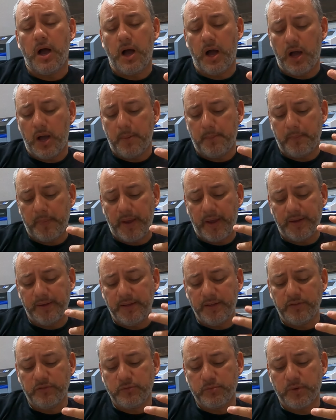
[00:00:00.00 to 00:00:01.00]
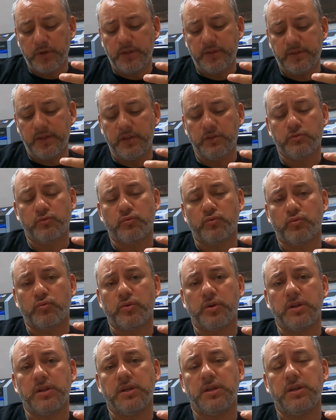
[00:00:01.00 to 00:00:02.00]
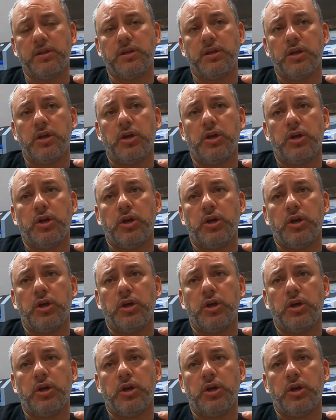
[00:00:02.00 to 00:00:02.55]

And these three things really